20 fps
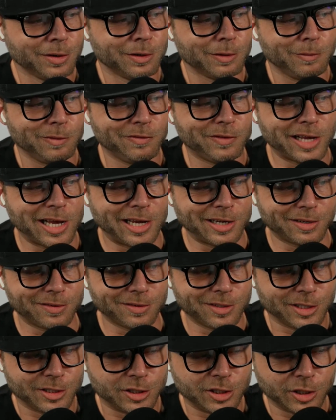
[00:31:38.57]
We've got
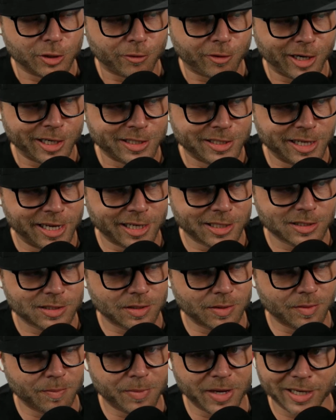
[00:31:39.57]
the generate text
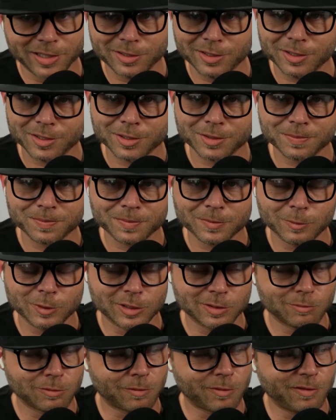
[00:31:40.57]
basic, which
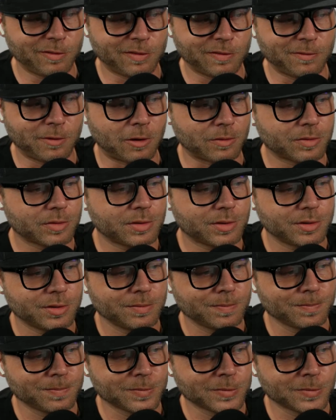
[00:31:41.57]
is what we're defaulted to.